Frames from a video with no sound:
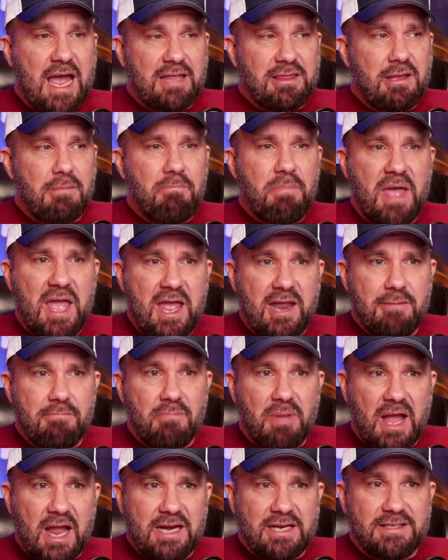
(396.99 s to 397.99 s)
at the
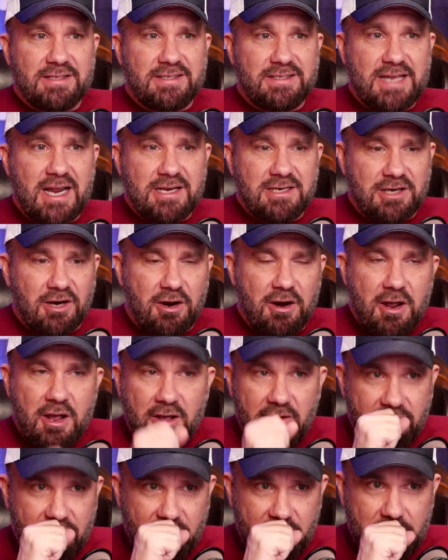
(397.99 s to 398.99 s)
Penn Biden Center,
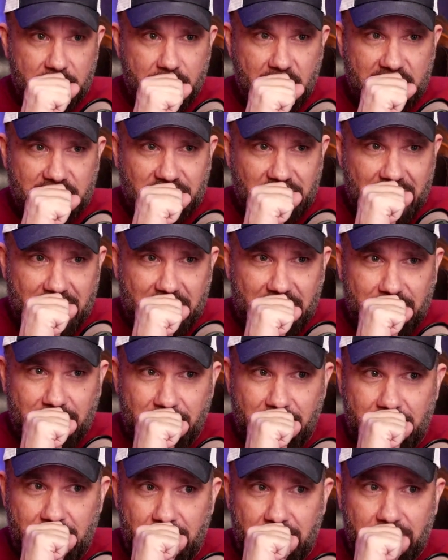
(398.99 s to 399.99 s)
funded by China,